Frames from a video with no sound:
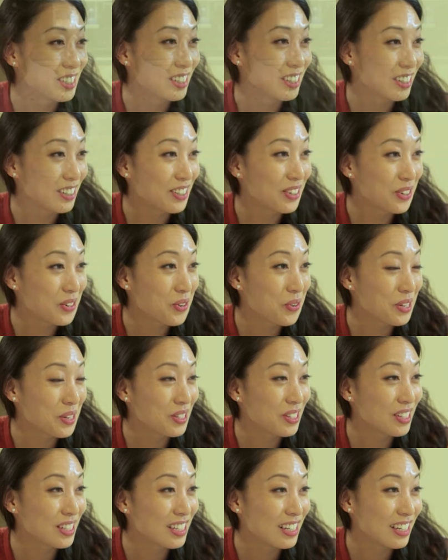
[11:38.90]
and you're going
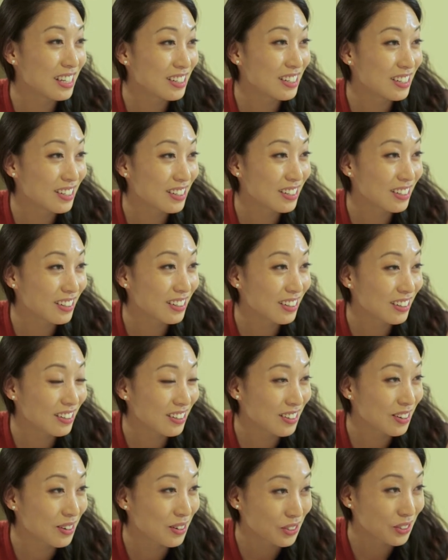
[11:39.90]
to teach
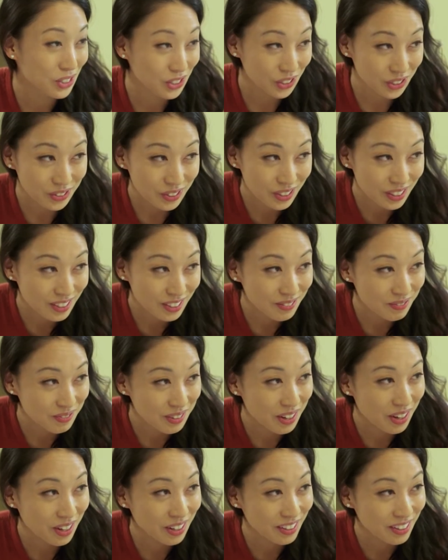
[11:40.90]
your children
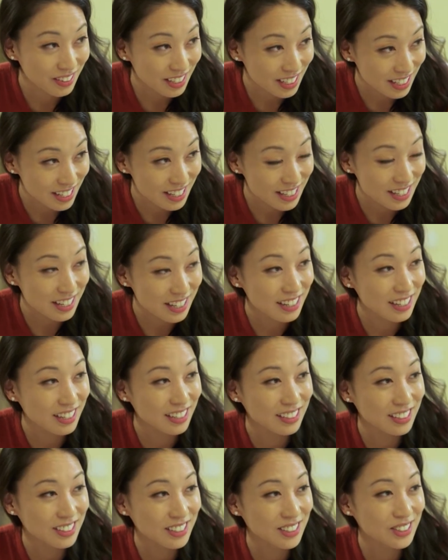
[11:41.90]
all of these
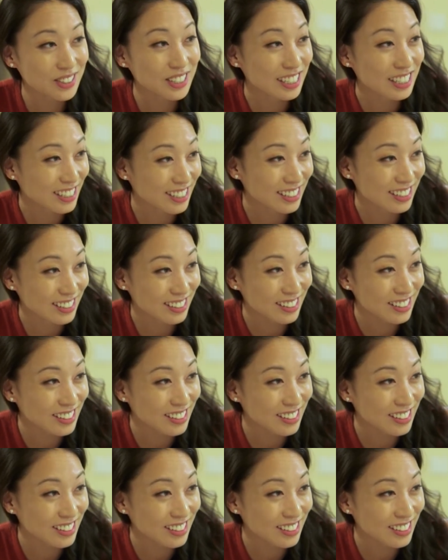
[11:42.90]
uh, traditions.